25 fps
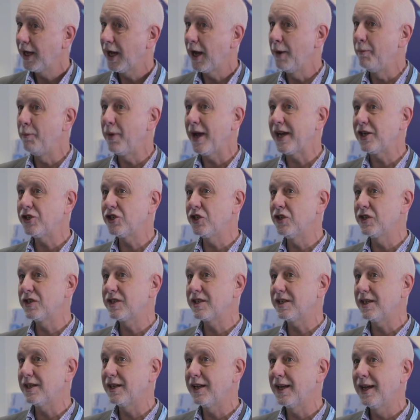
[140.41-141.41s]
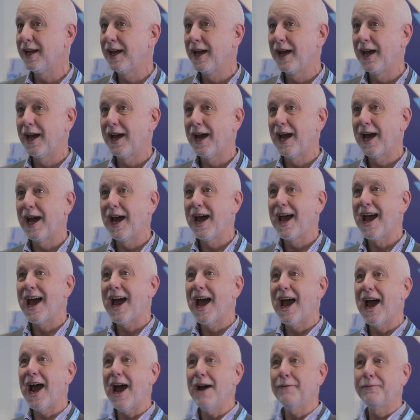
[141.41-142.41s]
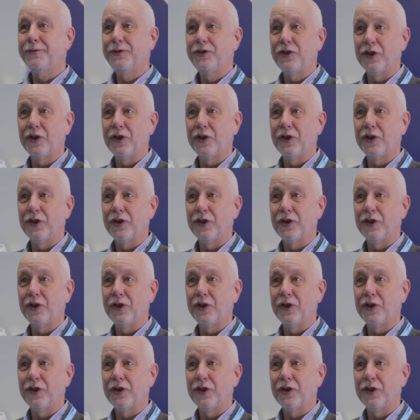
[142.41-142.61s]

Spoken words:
and patients have